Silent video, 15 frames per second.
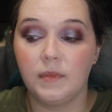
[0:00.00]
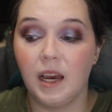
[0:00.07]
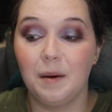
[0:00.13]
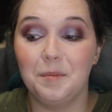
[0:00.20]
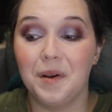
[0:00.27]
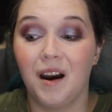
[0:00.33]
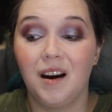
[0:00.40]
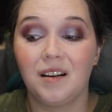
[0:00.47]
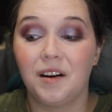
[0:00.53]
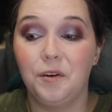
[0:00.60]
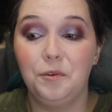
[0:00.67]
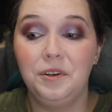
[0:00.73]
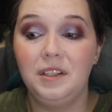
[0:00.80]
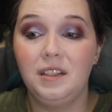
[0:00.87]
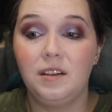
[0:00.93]
am not
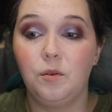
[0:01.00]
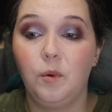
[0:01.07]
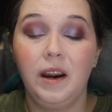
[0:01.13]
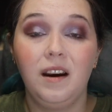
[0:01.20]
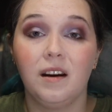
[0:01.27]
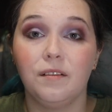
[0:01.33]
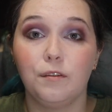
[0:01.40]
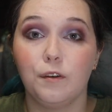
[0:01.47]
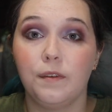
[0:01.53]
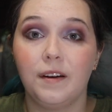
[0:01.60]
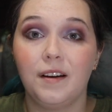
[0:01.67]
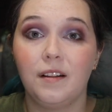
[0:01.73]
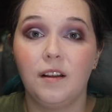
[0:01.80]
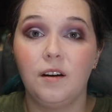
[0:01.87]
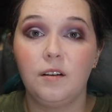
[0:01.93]
going to wear it for
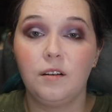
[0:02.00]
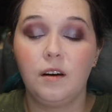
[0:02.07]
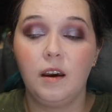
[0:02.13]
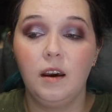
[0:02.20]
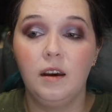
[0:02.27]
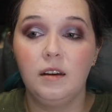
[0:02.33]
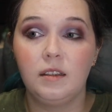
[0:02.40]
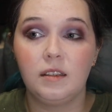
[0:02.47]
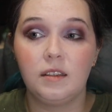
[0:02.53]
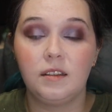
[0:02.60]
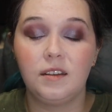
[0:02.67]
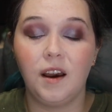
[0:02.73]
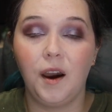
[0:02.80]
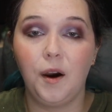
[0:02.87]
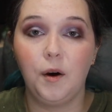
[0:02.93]
very long.
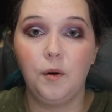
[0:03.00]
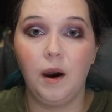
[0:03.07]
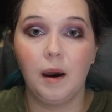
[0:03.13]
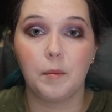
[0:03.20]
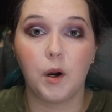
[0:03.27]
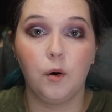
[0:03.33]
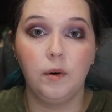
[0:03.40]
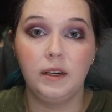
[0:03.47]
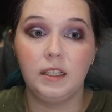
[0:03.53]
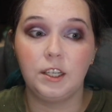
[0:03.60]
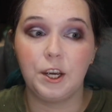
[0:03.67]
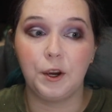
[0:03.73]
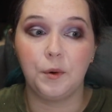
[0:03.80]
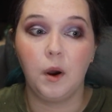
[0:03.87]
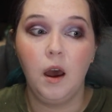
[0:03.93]
So I'm going
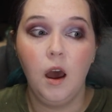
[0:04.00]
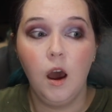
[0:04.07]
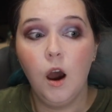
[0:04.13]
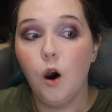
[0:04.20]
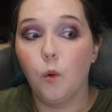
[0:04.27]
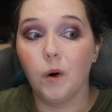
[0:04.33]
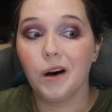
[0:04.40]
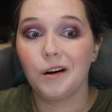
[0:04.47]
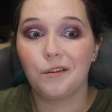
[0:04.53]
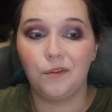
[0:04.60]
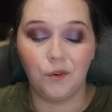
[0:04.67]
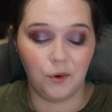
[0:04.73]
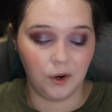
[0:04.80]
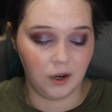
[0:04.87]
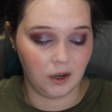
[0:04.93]
to work
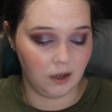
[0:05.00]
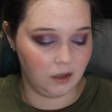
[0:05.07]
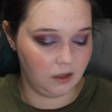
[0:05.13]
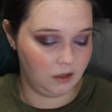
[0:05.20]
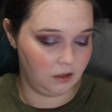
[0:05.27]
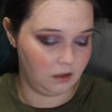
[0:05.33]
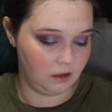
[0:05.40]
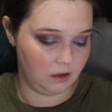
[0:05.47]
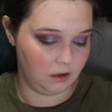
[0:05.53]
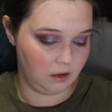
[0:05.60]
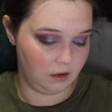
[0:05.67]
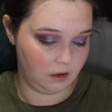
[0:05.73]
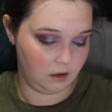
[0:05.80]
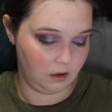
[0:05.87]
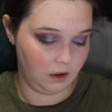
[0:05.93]
for
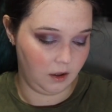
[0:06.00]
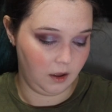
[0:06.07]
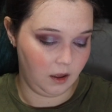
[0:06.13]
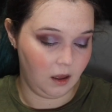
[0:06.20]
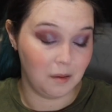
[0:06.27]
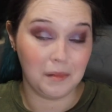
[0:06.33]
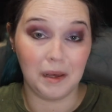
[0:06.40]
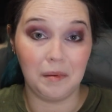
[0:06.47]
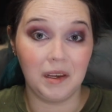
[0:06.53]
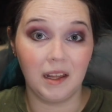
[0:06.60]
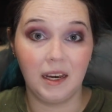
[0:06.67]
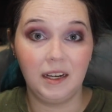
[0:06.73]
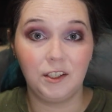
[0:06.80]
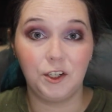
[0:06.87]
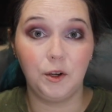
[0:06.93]
maybe
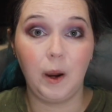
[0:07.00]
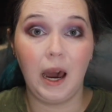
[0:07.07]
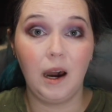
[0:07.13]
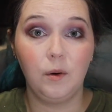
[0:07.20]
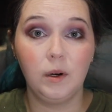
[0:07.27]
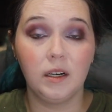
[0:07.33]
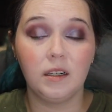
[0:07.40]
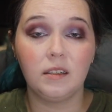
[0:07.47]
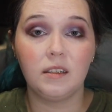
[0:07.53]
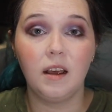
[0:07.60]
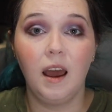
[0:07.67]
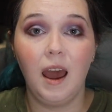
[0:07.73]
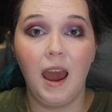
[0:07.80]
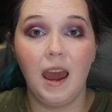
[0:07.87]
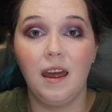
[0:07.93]
like 2 hours,
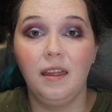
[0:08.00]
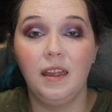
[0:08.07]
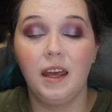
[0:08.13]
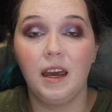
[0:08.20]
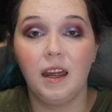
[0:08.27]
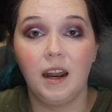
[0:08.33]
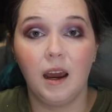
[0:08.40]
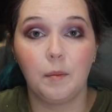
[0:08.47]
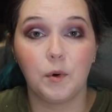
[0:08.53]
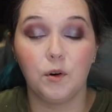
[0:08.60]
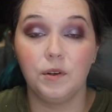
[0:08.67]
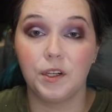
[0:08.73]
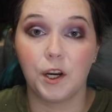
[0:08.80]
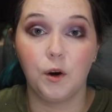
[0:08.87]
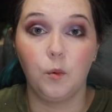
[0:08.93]
and then I'm
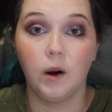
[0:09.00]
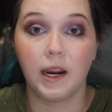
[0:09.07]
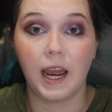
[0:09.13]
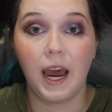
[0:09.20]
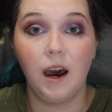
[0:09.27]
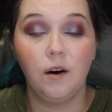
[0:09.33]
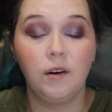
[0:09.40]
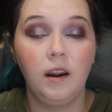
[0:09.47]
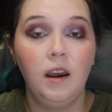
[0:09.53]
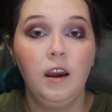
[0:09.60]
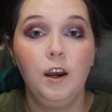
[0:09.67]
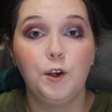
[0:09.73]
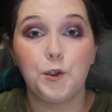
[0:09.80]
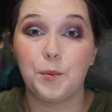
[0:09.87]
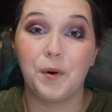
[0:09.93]
going to go work out.
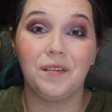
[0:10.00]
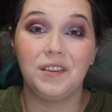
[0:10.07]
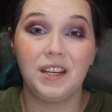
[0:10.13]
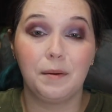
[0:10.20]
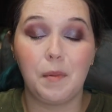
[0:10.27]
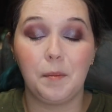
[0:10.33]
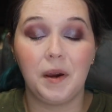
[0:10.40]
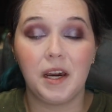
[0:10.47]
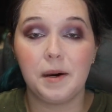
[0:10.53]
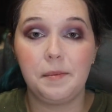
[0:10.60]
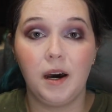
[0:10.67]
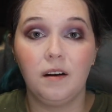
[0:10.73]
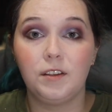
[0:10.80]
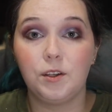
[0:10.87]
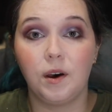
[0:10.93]
So I'm going to have to take my makeup
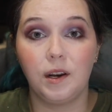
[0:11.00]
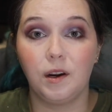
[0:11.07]
off, so I